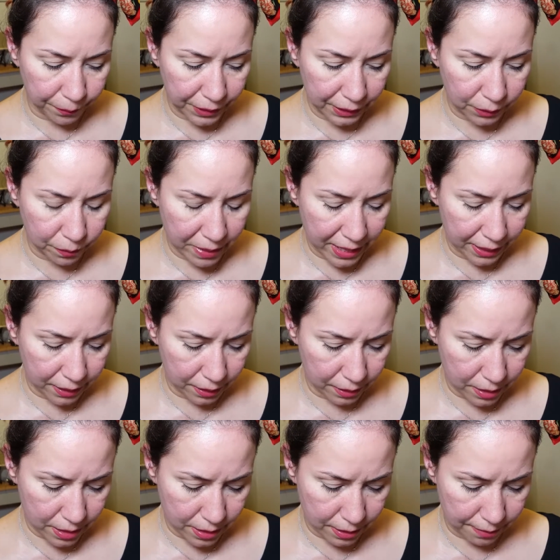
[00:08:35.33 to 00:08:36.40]
It's made in
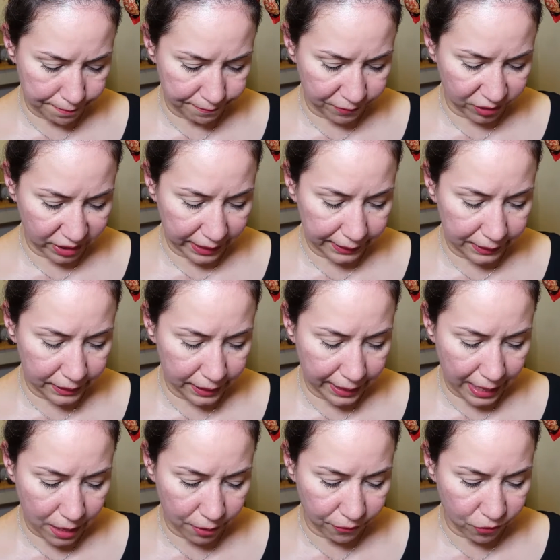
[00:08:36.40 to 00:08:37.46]
um, Valencia,
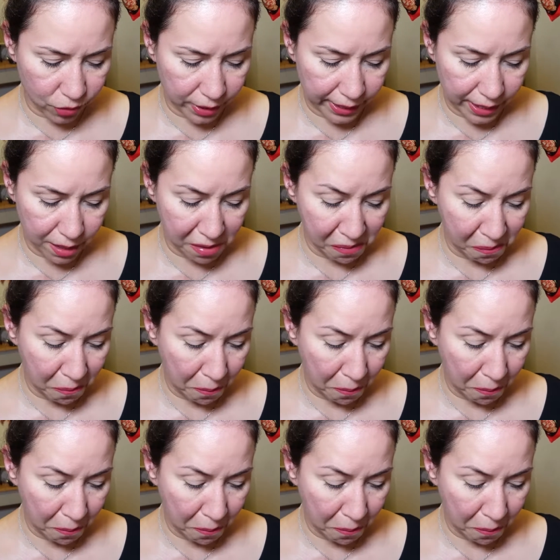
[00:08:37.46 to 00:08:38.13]
California.